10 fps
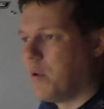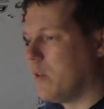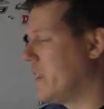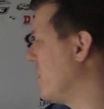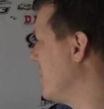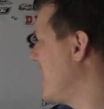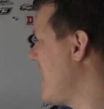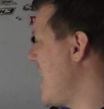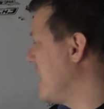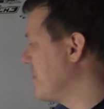pulling on the
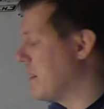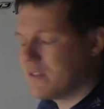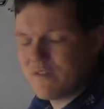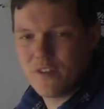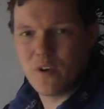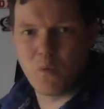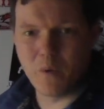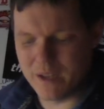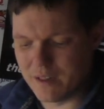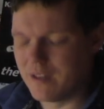hard mounts for your
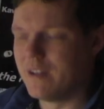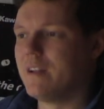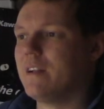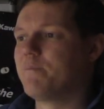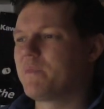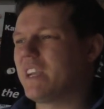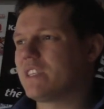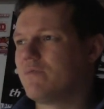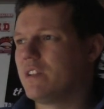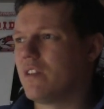wheel
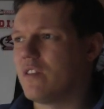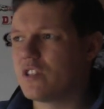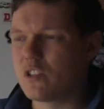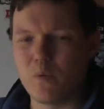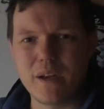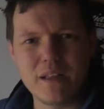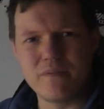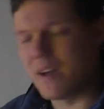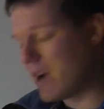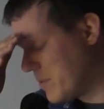gets rid of a lot of squeal
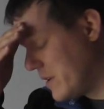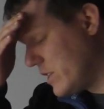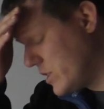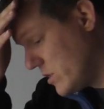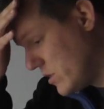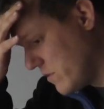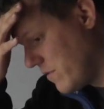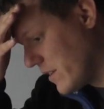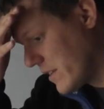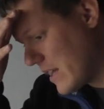and vibration and
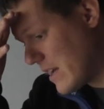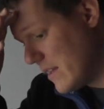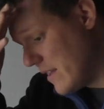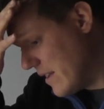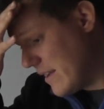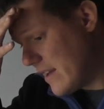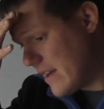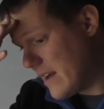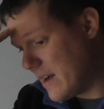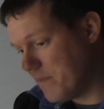stuff like that.
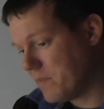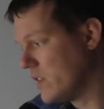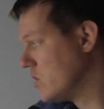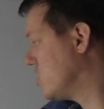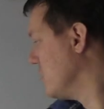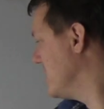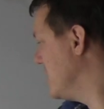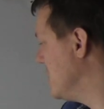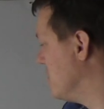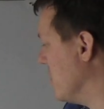Um, some of these